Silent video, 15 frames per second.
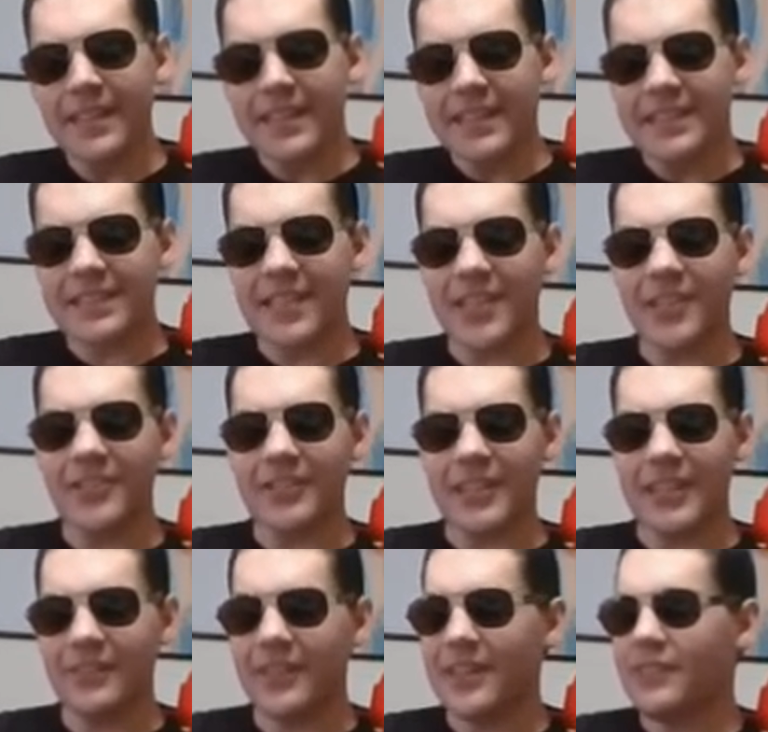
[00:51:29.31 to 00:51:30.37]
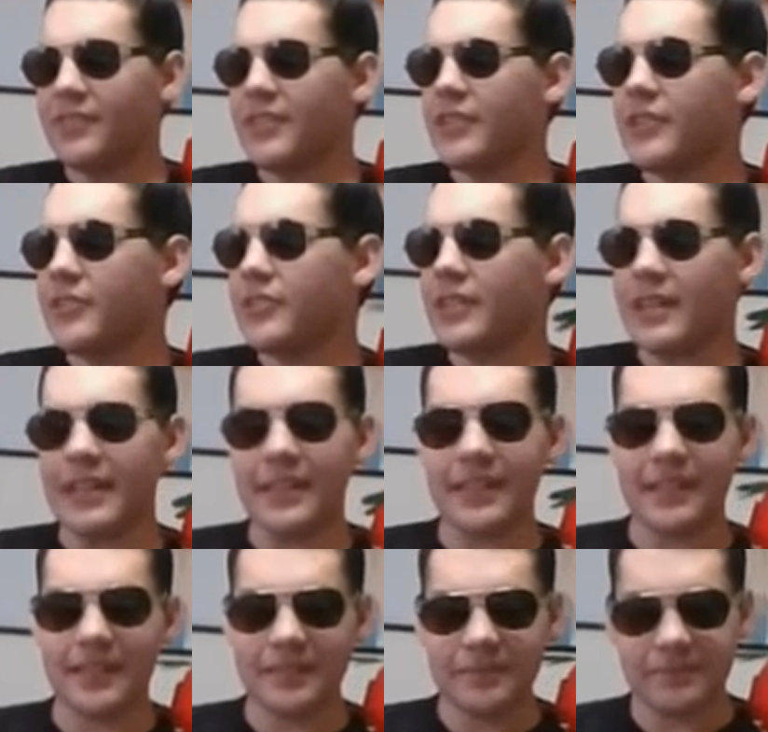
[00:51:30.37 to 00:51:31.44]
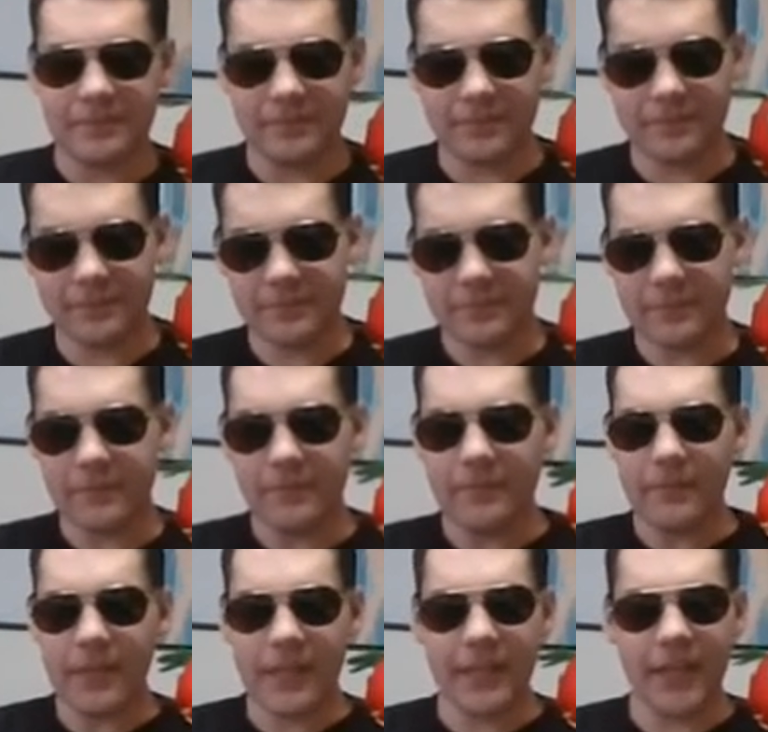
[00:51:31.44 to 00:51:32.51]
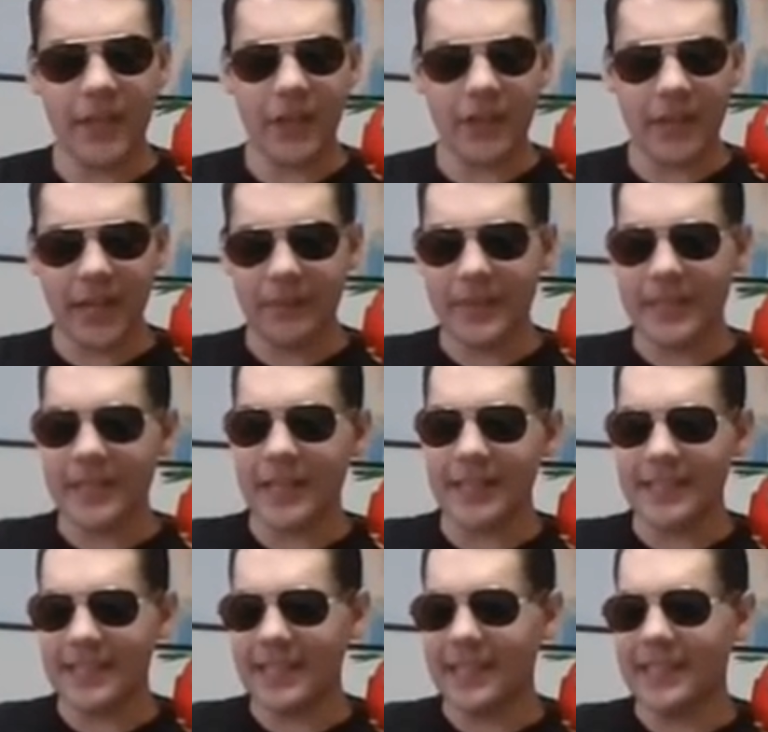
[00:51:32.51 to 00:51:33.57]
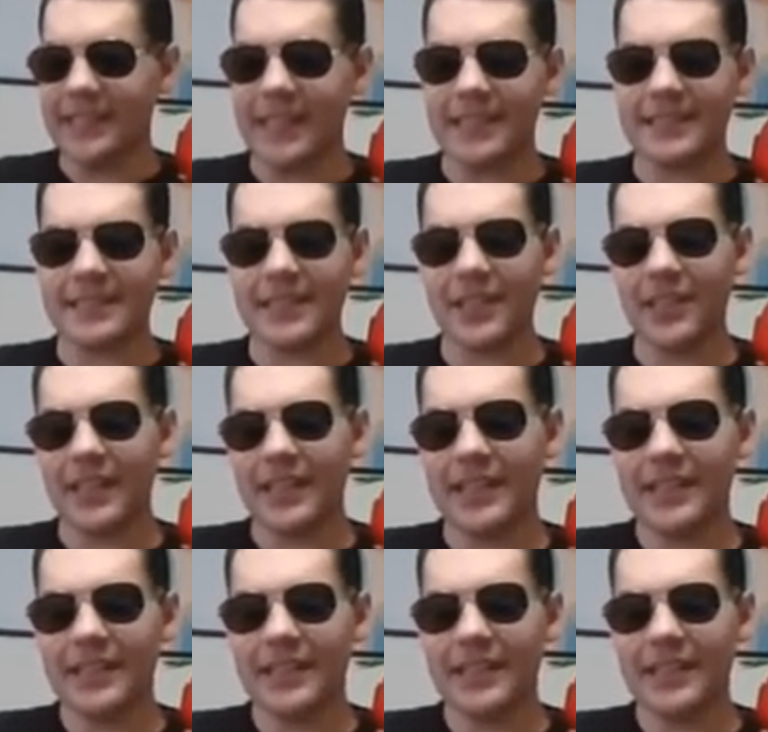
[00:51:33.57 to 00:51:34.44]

so even if you like know that I'm in Date, it's still like